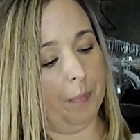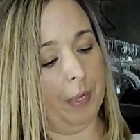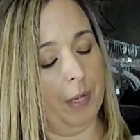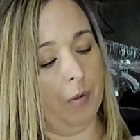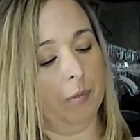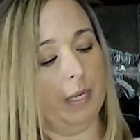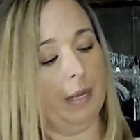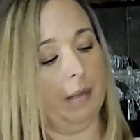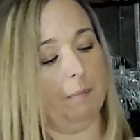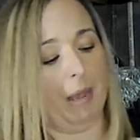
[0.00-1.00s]

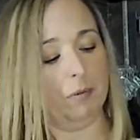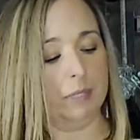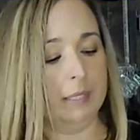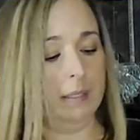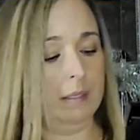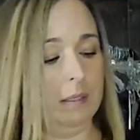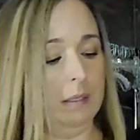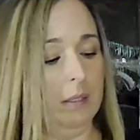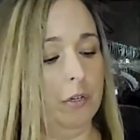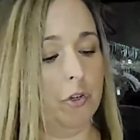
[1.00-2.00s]
Peonia Mountain
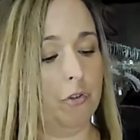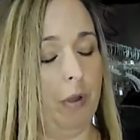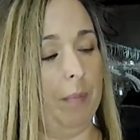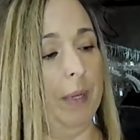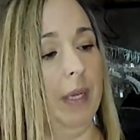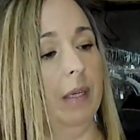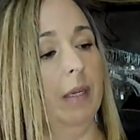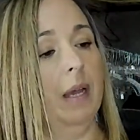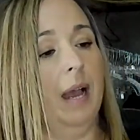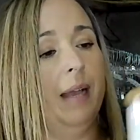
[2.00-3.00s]
Shrubby.
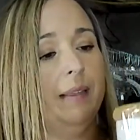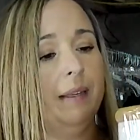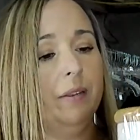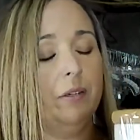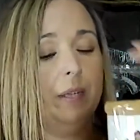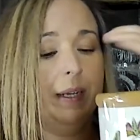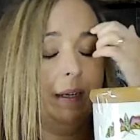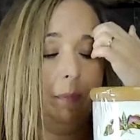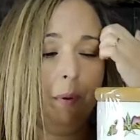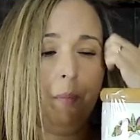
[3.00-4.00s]
I think they're like
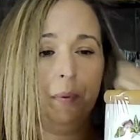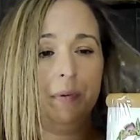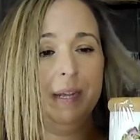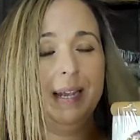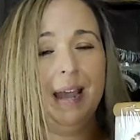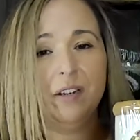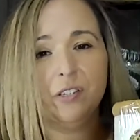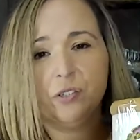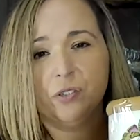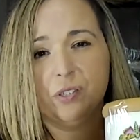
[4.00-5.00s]
potpourri
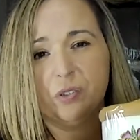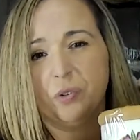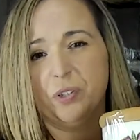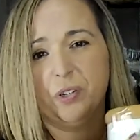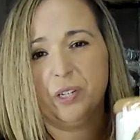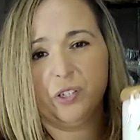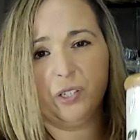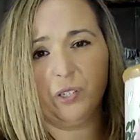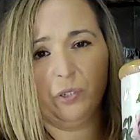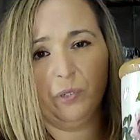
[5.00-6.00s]
canisters, or you can just
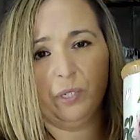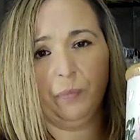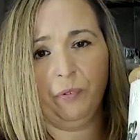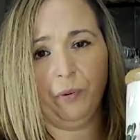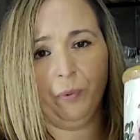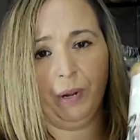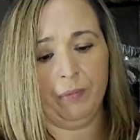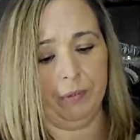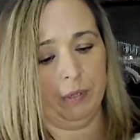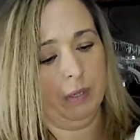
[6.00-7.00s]
use them for
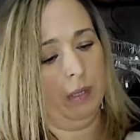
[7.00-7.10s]
whatever.